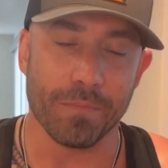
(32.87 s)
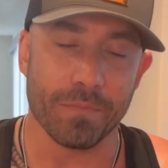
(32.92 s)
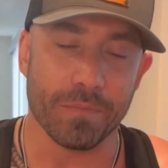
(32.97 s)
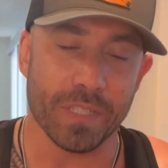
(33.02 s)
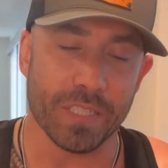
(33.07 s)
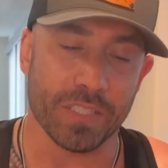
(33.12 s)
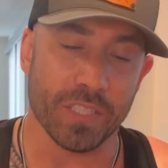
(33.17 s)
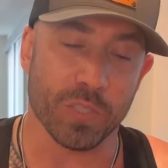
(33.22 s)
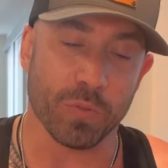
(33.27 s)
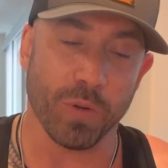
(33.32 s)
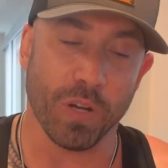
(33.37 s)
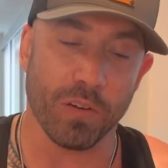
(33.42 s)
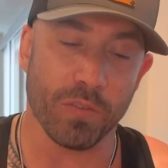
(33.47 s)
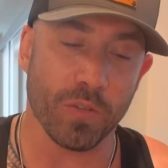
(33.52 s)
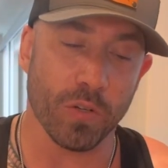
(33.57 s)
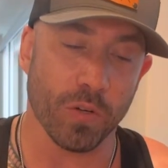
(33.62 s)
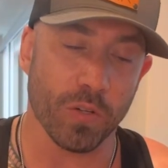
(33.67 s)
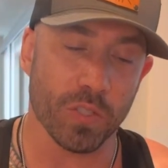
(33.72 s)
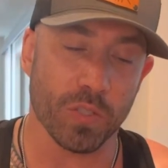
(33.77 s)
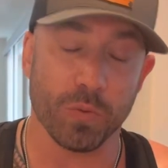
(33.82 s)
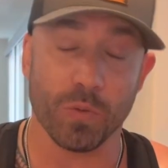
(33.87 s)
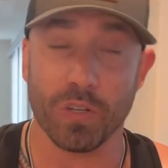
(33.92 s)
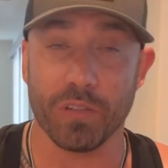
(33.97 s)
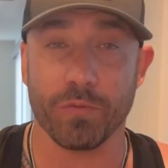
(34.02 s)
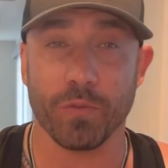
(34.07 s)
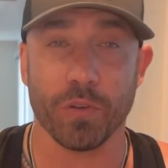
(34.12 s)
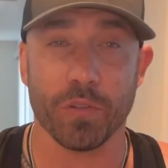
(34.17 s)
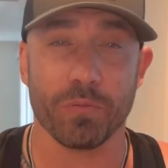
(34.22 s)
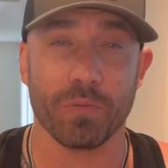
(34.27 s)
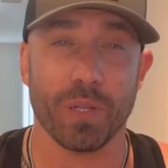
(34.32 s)
It's a 12 core,
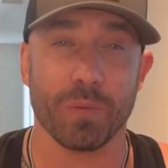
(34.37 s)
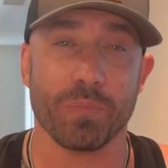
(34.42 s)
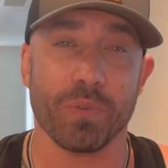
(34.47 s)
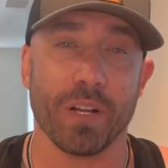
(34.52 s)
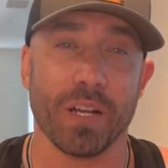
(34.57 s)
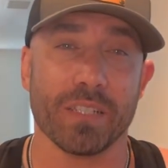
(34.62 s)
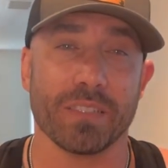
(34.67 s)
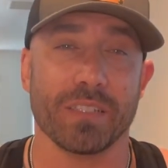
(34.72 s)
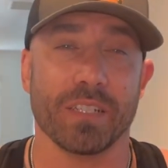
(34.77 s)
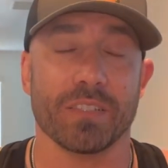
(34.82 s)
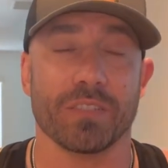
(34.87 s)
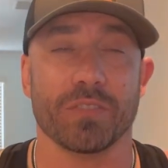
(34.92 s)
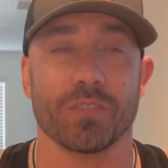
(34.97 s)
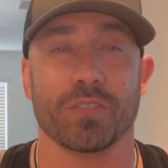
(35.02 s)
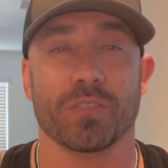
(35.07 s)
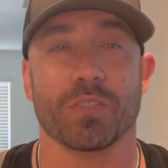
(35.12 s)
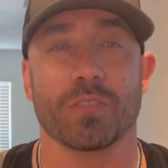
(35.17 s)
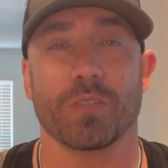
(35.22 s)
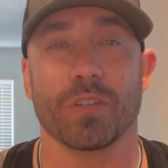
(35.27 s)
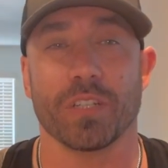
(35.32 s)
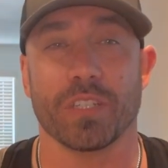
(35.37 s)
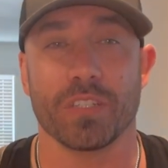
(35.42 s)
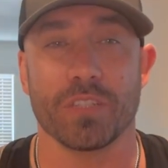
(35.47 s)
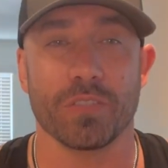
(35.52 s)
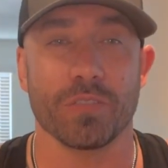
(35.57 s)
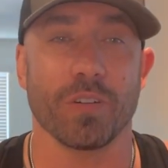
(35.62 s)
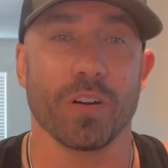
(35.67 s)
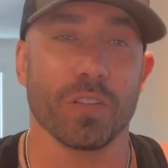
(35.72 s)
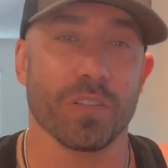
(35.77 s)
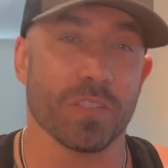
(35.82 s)
24 thread processor, so it can
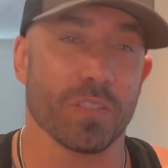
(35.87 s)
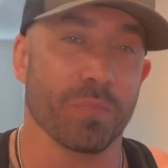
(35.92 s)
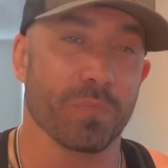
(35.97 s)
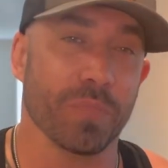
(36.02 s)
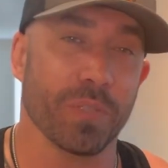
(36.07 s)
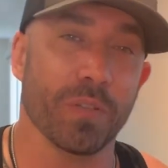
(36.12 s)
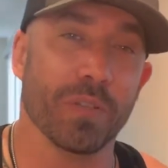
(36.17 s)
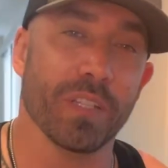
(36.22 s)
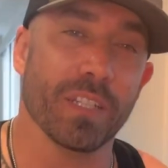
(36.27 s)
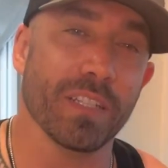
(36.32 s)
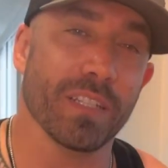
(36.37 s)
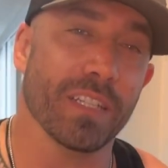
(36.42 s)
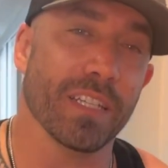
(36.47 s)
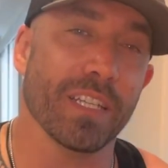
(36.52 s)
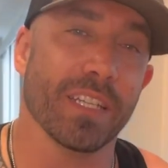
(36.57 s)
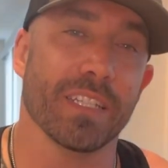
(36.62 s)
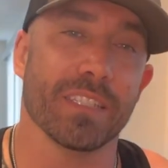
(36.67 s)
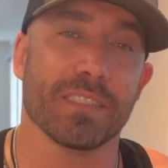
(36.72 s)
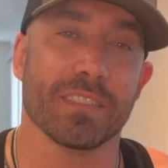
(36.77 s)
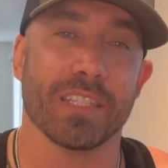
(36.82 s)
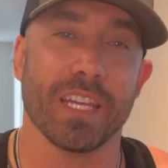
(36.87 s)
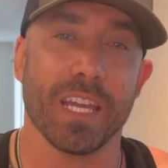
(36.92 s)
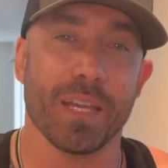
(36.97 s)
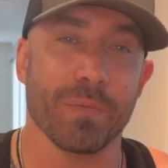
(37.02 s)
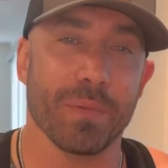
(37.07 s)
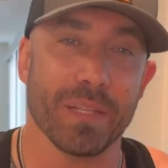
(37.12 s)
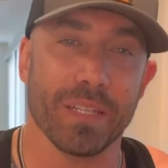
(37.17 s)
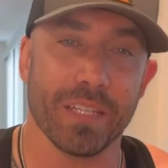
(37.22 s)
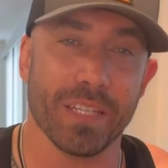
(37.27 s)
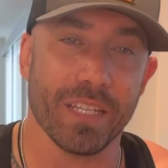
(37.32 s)
do all the computing needs,
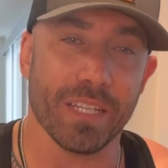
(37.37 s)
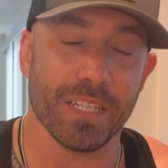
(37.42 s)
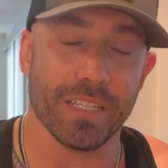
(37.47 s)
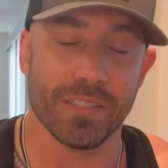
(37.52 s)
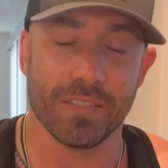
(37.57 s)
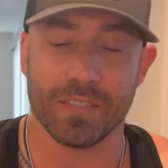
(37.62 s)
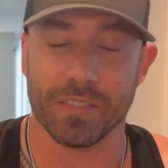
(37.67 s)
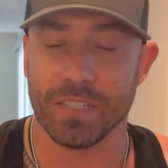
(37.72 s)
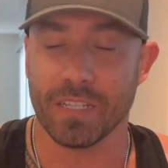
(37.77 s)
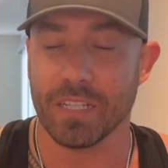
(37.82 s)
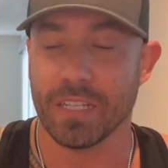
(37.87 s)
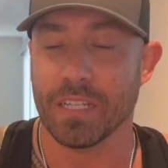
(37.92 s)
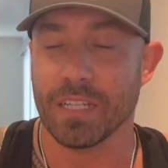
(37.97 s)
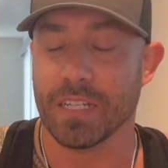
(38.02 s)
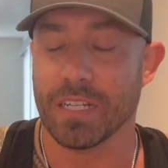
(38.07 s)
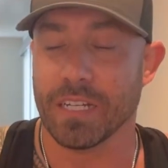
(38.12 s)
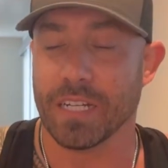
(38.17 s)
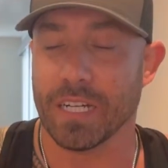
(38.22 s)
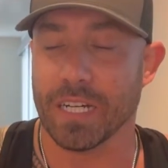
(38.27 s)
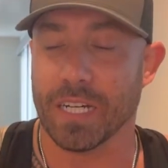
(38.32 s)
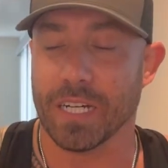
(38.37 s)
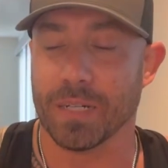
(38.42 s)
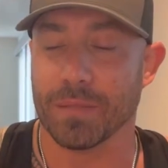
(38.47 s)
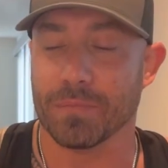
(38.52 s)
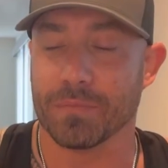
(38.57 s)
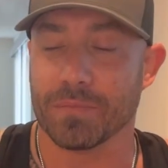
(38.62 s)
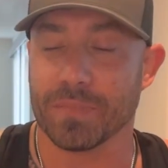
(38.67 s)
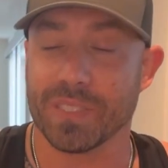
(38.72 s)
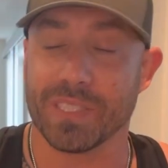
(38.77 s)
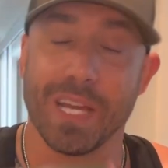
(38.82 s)
gaming needs,
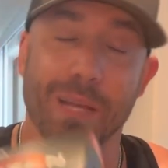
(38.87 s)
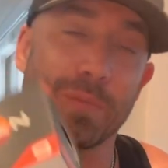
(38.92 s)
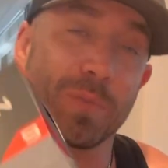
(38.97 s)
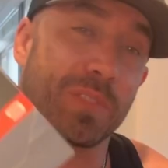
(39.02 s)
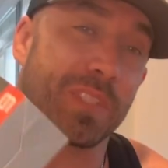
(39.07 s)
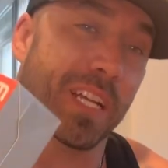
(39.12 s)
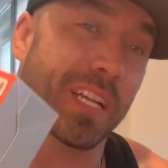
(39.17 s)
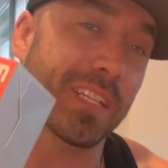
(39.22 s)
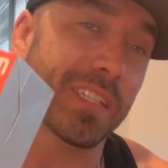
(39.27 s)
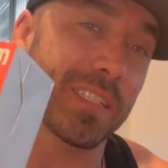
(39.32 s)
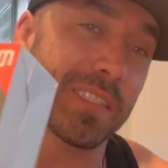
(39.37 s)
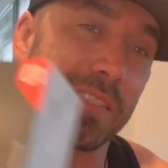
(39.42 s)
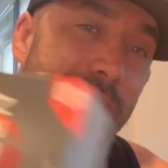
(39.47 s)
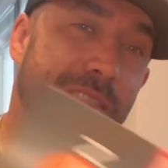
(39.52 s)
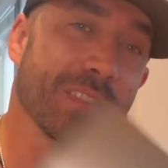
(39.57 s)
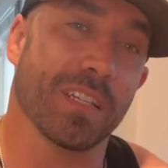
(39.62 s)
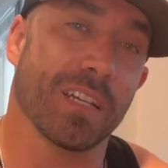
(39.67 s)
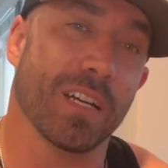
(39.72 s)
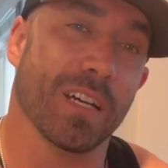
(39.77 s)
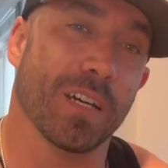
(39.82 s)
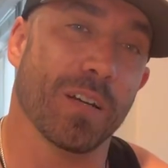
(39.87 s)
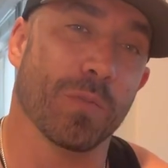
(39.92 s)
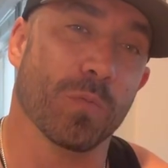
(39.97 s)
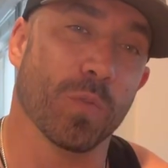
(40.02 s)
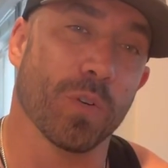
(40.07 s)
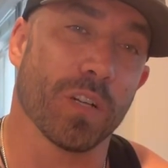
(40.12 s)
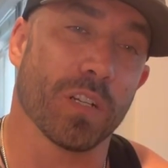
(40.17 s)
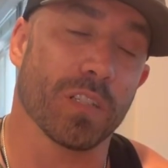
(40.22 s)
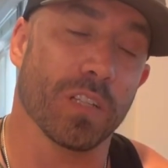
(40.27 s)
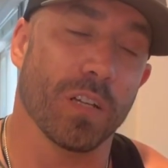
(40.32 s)
simultaneous
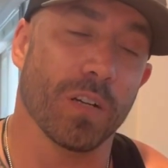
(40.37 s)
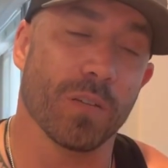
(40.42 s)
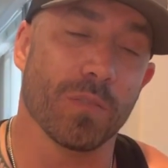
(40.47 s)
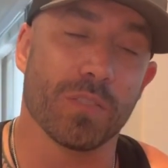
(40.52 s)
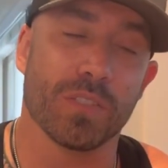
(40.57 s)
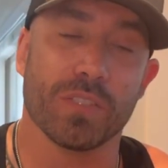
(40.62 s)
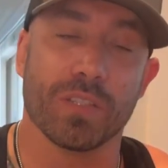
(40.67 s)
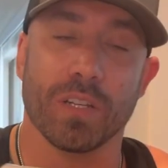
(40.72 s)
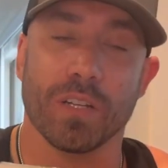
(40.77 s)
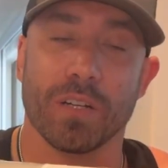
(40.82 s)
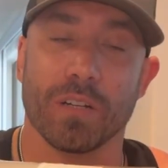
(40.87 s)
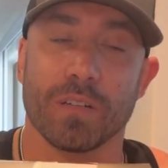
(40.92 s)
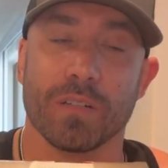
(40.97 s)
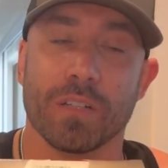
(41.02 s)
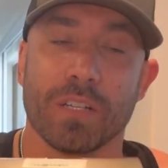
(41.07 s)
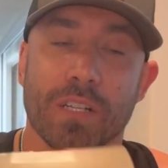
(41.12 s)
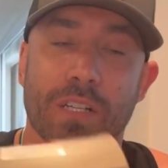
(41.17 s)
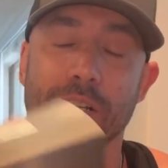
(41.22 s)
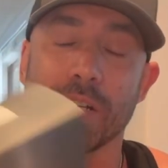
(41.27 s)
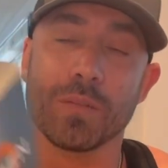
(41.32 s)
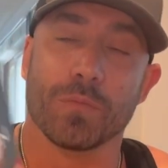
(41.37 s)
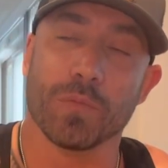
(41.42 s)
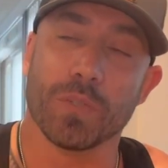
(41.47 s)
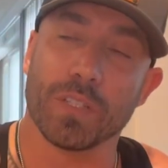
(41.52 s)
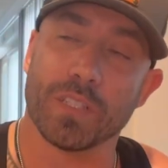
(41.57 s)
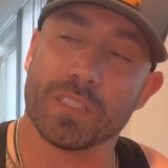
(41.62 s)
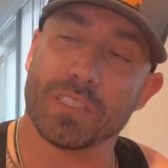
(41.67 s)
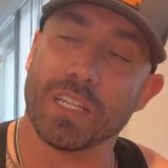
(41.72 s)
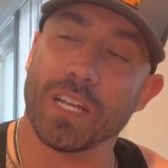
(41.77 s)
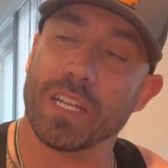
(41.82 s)
workload. So
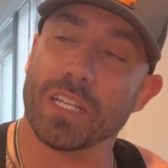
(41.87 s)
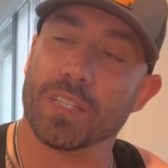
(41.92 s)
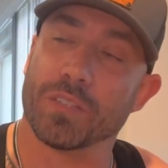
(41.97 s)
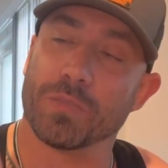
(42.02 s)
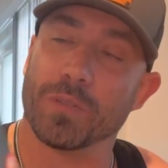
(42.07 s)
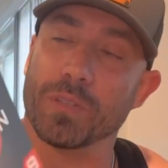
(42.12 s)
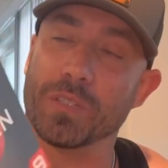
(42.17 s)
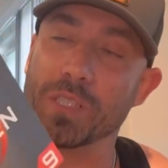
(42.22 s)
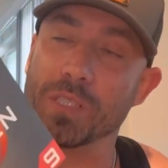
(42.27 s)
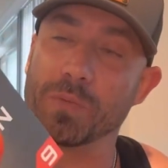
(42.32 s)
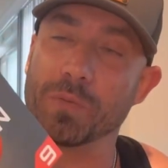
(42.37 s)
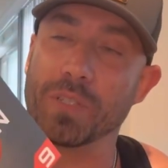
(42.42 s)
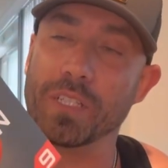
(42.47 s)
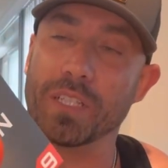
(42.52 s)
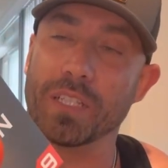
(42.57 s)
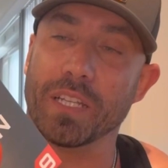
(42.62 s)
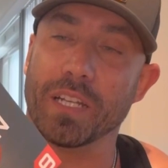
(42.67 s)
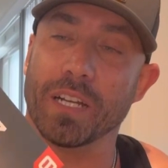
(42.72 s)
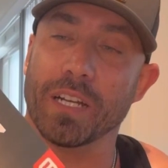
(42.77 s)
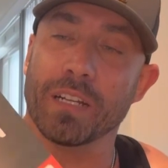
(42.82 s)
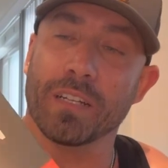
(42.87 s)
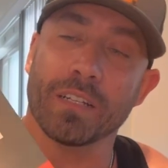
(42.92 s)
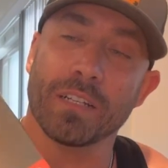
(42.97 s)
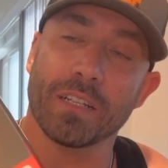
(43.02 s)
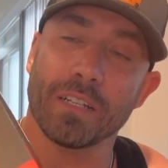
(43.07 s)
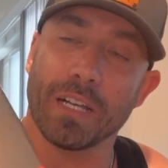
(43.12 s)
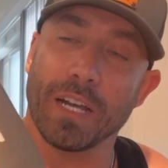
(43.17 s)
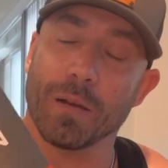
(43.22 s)
real excited to throw this one in there.